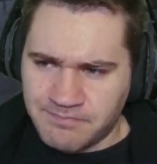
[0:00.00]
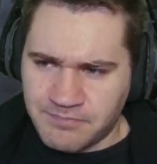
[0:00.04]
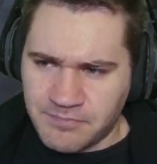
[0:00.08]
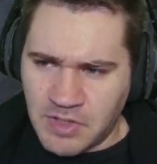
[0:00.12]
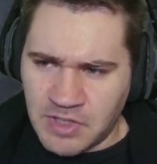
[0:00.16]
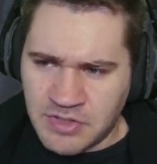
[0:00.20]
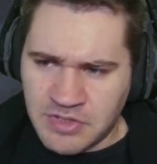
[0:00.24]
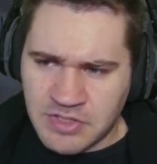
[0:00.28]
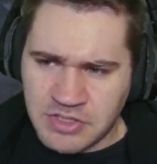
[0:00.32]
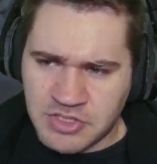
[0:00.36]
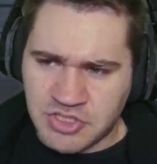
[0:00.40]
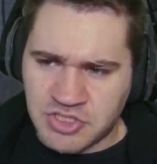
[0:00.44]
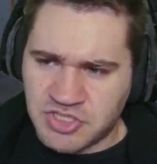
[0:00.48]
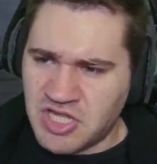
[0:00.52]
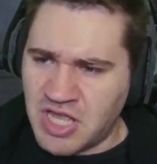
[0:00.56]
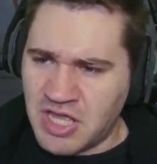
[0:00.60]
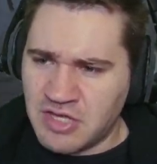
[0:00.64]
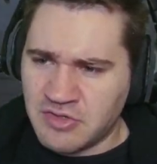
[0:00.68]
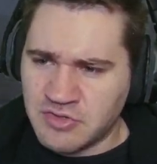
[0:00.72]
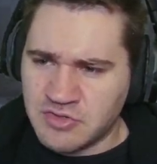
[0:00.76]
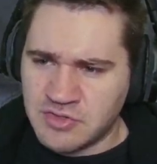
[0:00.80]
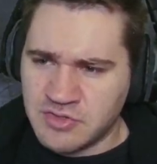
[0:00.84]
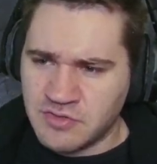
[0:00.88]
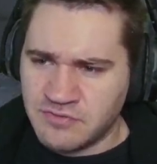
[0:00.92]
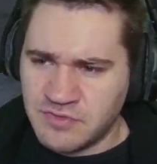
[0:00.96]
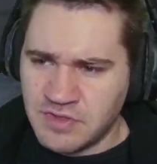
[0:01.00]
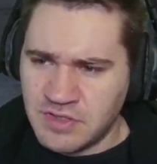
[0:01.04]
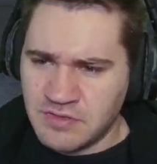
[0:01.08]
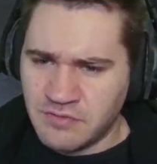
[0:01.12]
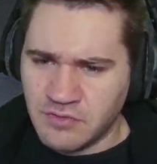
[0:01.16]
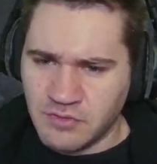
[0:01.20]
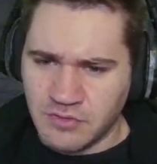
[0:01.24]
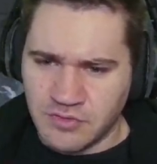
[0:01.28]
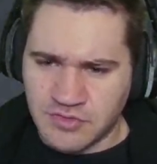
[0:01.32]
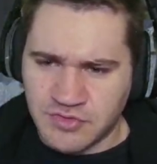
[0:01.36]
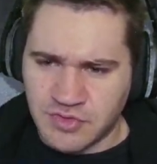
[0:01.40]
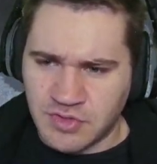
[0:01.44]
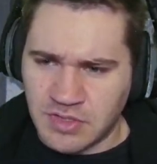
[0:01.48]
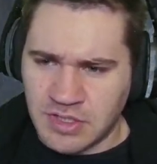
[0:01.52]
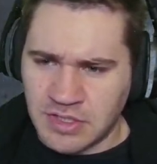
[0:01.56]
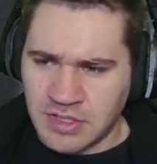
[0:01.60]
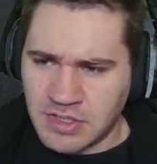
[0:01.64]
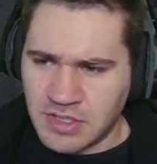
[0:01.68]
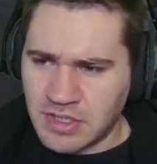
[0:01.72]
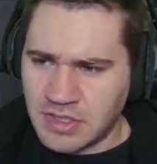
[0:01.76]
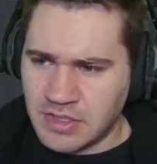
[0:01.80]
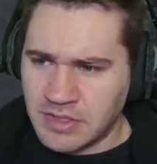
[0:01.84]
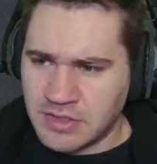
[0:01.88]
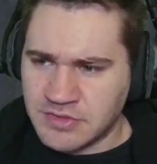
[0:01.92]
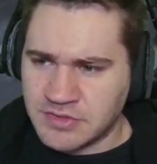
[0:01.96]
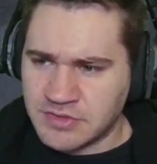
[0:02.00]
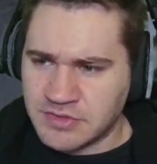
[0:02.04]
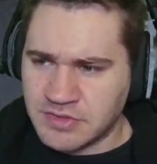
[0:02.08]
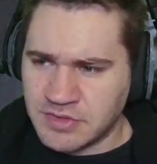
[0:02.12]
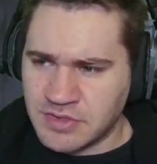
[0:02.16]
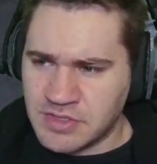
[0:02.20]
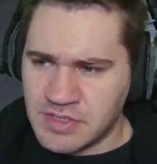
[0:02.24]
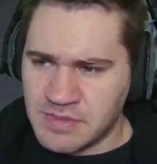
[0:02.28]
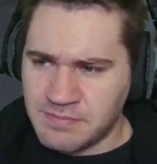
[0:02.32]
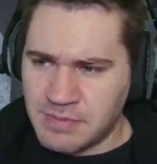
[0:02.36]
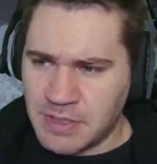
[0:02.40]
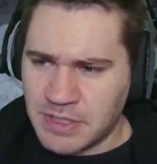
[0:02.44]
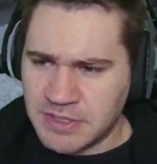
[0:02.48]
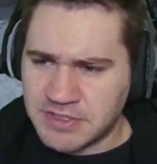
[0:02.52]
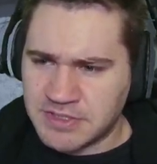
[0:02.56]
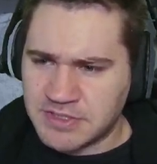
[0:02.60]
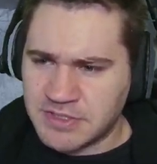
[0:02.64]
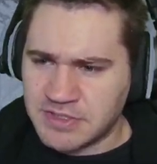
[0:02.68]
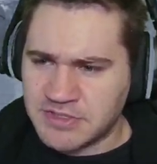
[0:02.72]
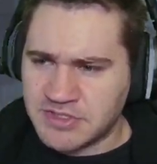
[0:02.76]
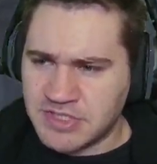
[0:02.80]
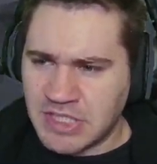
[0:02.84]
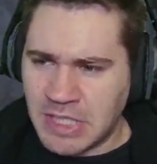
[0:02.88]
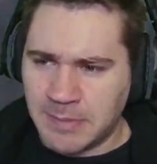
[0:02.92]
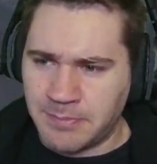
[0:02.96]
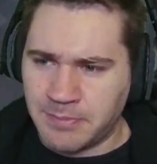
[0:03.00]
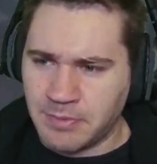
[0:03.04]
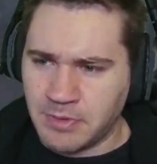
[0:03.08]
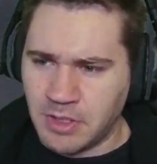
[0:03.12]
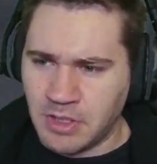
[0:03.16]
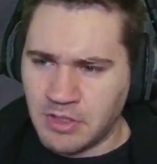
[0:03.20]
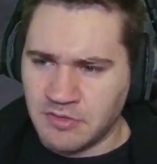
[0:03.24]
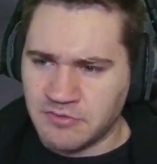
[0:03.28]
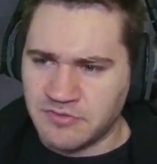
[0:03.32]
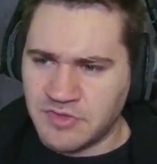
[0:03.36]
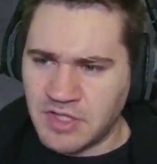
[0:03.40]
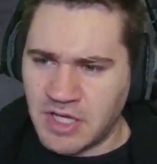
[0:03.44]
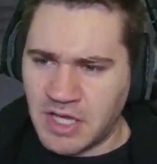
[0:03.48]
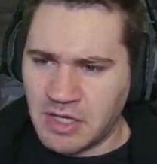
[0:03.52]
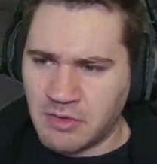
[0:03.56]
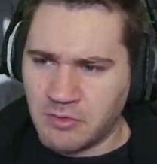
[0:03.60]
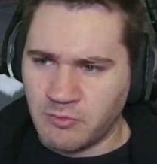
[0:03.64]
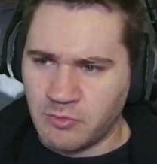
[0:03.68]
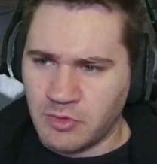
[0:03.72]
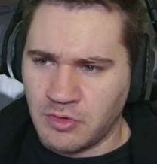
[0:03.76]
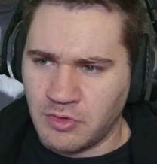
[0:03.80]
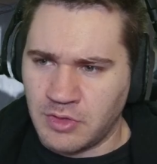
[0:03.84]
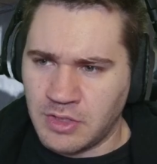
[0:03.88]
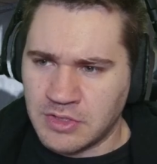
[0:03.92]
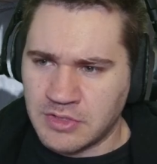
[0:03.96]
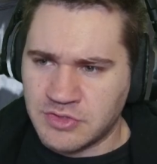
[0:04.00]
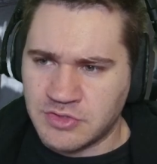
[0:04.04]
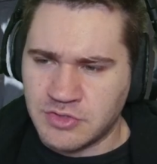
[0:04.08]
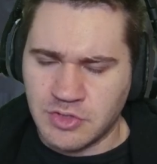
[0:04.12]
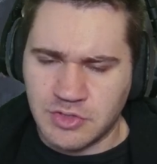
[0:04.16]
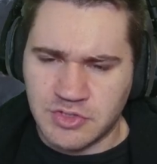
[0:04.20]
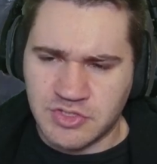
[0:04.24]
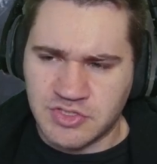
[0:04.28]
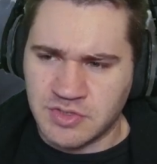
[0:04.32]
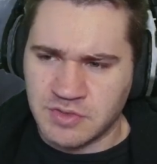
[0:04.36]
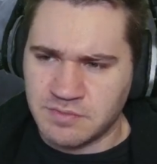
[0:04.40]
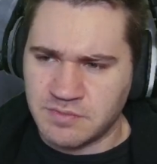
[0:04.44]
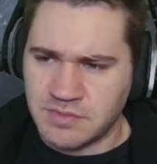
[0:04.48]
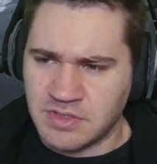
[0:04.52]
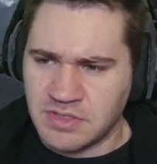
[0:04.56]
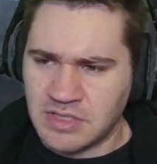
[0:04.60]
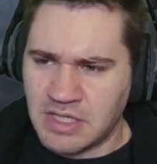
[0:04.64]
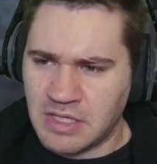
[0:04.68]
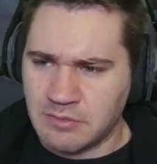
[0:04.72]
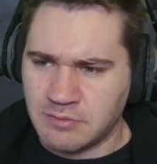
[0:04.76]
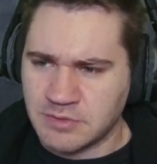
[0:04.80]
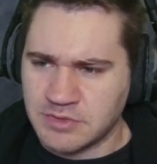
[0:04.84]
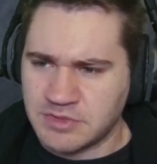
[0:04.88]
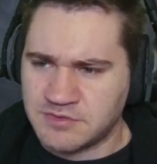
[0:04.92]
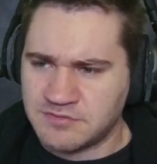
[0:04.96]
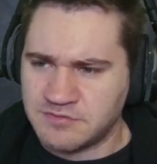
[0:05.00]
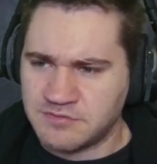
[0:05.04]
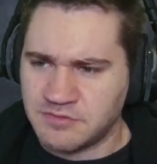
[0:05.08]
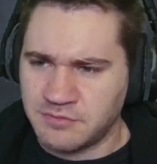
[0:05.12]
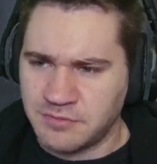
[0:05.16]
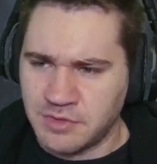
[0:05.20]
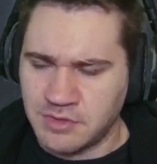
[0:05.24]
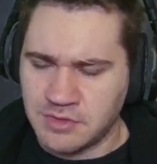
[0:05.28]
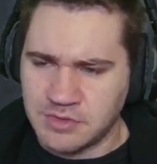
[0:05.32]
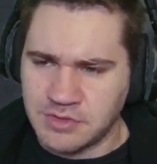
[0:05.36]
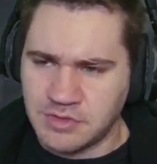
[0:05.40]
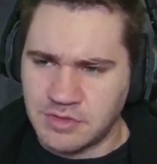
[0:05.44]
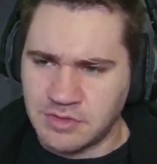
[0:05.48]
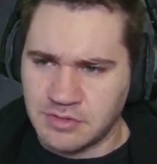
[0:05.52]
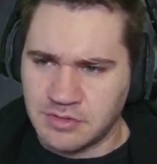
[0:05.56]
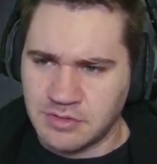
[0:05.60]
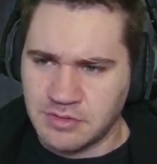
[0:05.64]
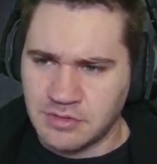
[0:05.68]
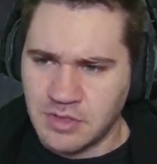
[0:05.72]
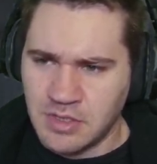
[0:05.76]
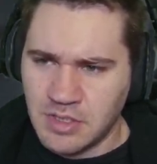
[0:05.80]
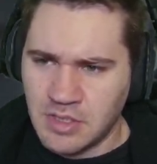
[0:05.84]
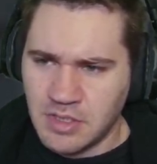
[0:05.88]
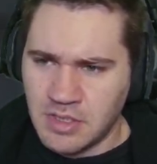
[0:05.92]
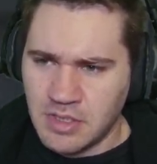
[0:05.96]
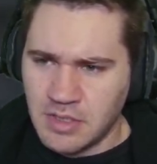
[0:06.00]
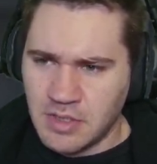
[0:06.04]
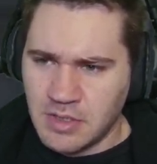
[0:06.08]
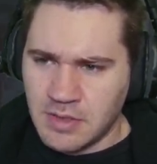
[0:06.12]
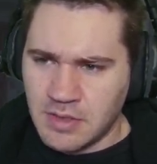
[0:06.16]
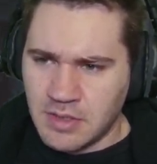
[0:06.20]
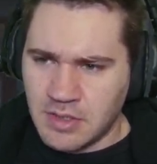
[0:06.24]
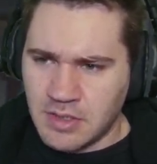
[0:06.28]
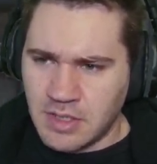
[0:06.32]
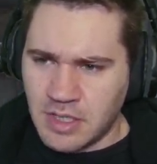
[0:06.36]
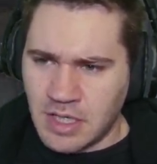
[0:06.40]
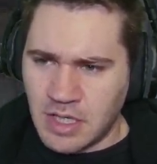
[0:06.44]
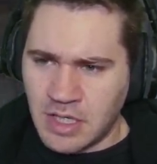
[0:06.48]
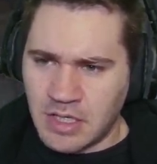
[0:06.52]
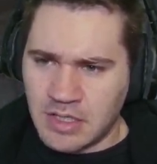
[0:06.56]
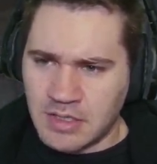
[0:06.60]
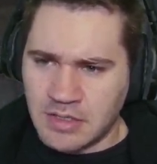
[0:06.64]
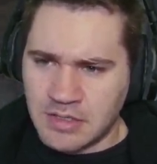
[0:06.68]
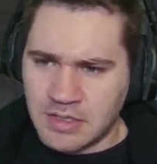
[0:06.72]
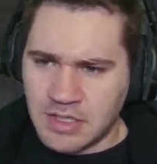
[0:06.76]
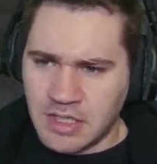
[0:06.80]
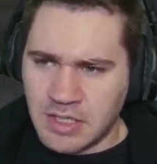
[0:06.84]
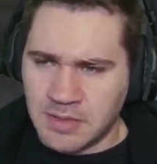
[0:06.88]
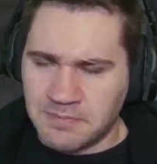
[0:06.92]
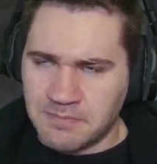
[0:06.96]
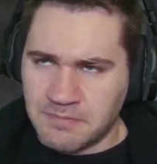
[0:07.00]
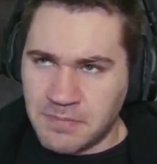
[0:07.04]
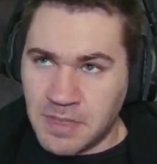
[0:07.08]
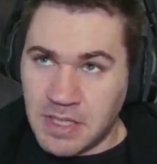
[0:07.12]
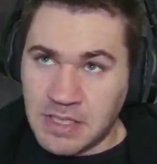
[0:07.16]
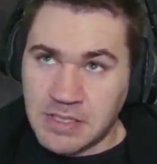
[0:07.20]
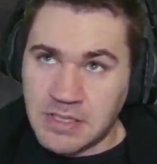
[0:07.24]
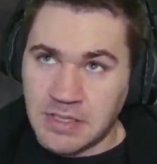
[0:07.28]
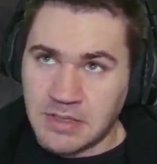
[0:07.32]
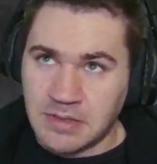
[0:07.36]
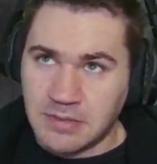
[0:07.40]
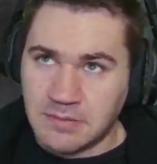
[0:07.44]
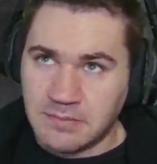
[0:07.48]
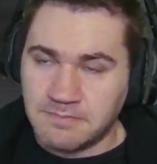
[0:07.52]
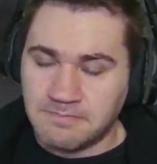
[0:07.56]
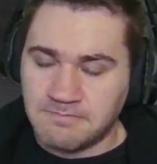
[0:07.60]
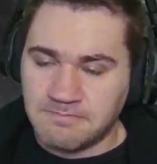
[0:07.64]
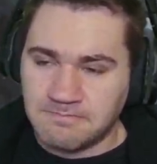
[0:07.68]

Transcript: I think Shadows of Evil is the best example of that, where it took something that was familiar and it made it